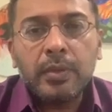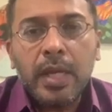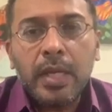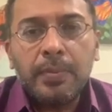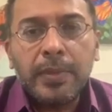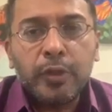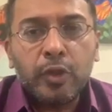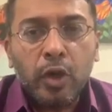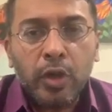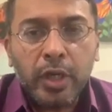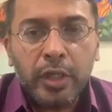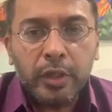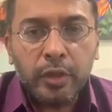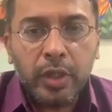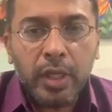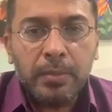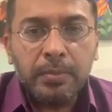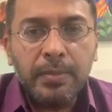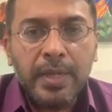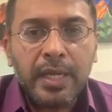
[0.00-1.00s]
I'll be talking to
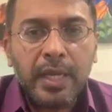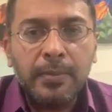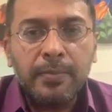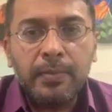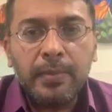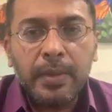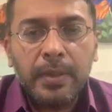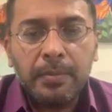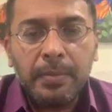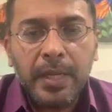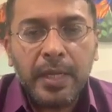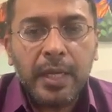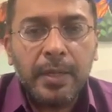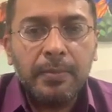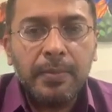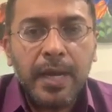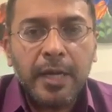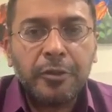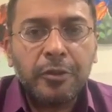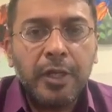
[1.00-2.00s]
him, make him
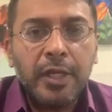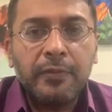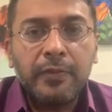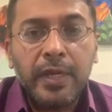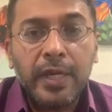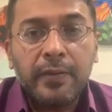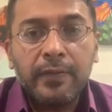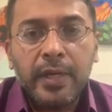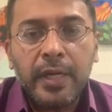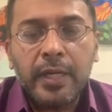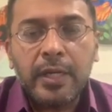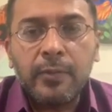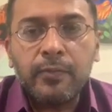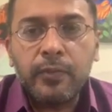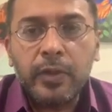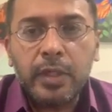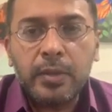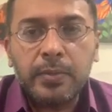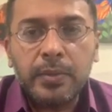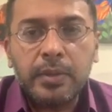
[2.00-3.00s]
actually very, very
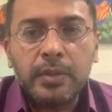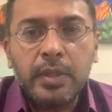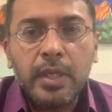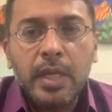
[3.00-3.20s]
comfortable.